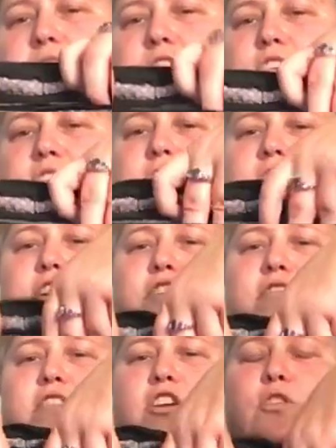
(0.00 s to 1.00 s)
just clear
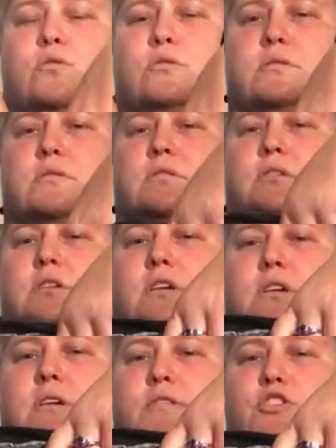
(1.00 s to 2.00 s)
view,
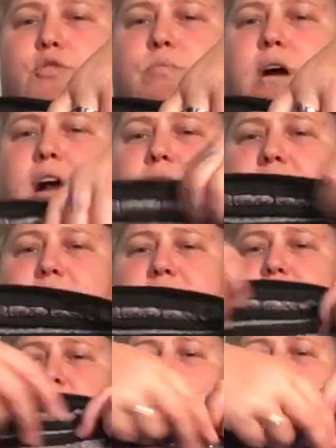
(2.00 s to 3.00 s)
two
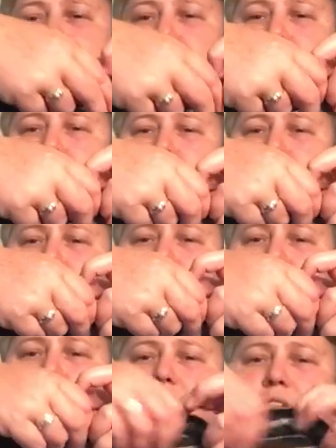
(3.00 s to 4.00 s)
pockets, one zipper.
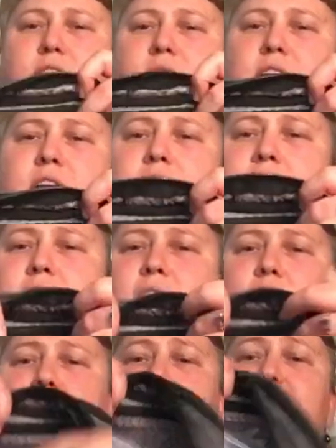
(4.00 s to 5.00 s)

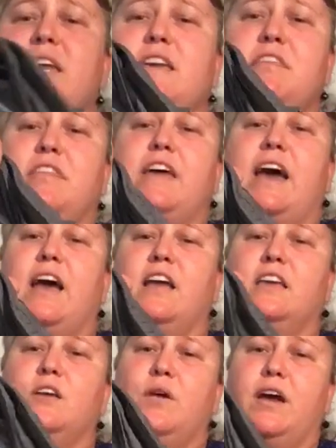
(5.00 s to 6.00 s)
And beneath that,
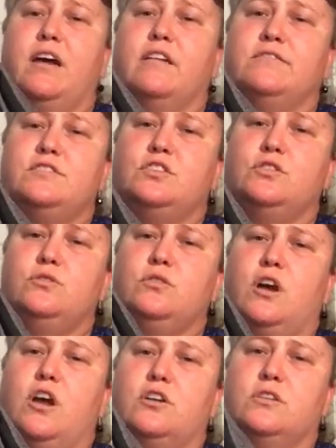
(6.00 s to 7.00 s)
you have two
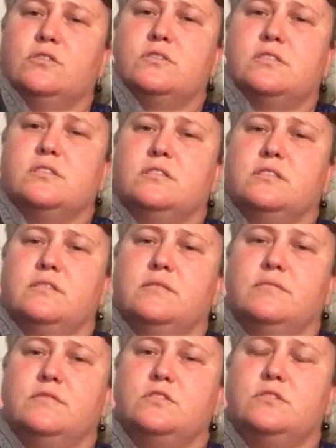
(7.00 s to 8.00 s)
cargos.
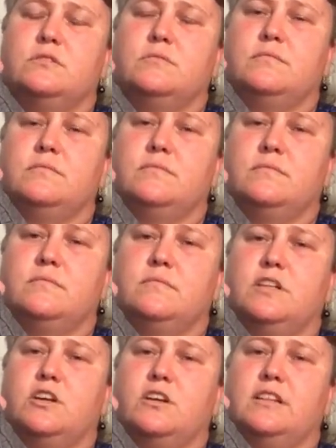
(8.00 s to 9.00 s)

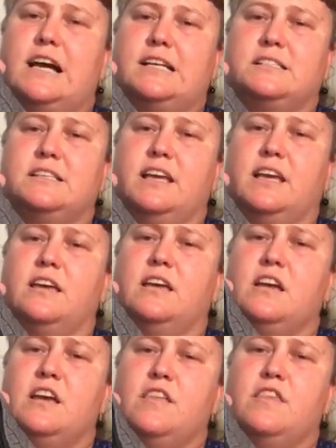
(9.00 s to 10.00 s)
They're elastic.
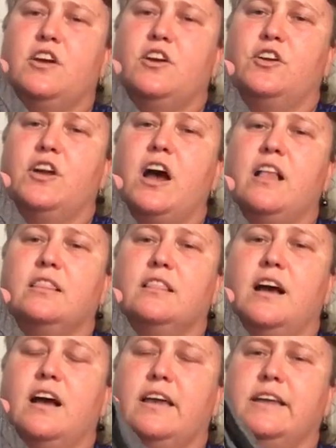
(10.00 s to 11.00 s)
They are not
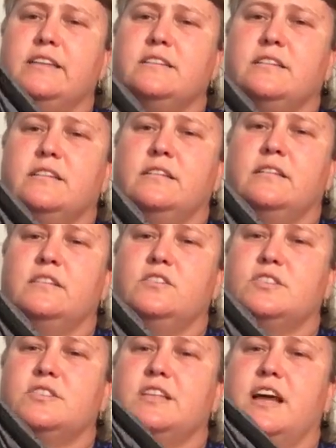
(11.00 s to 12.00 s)
lined,
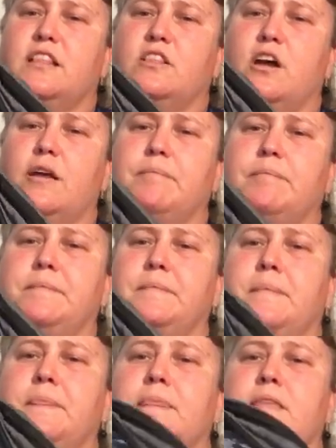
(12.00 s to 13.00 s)
just nylon.
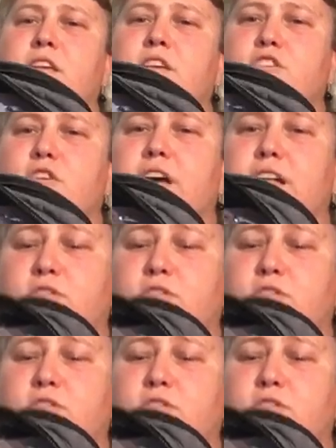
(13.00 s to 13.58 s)
So that's